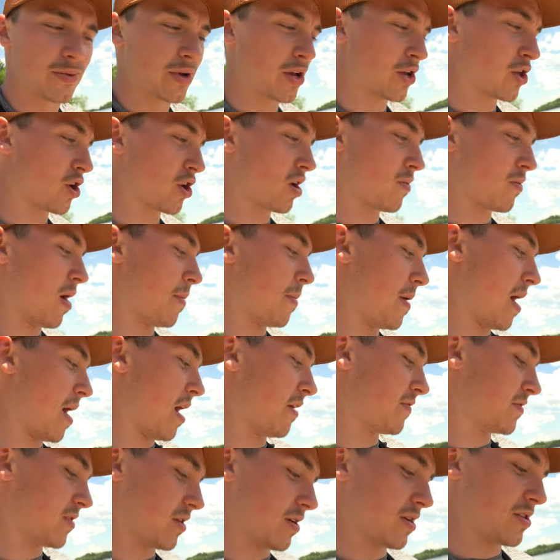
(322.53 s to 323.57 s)
We can cook them up
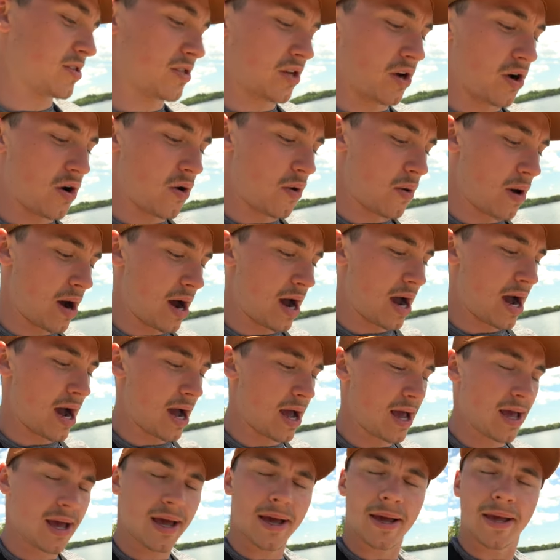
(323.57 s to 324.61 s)
after. So
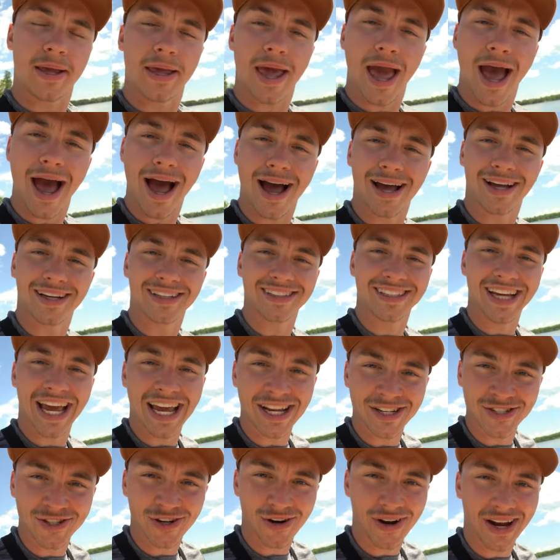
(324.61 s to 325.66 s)
yeah,
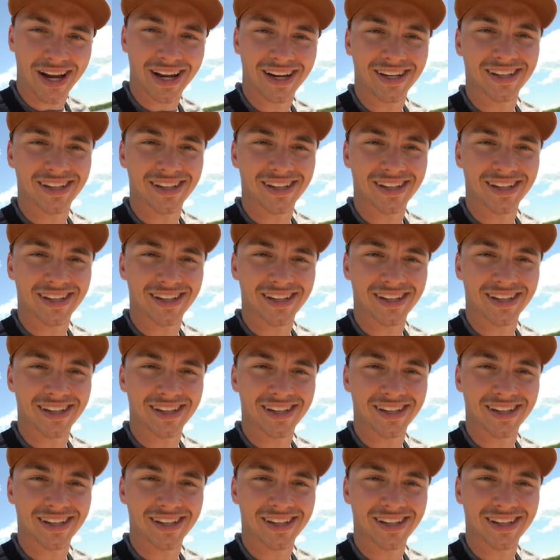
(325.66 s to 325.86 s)
enjoy.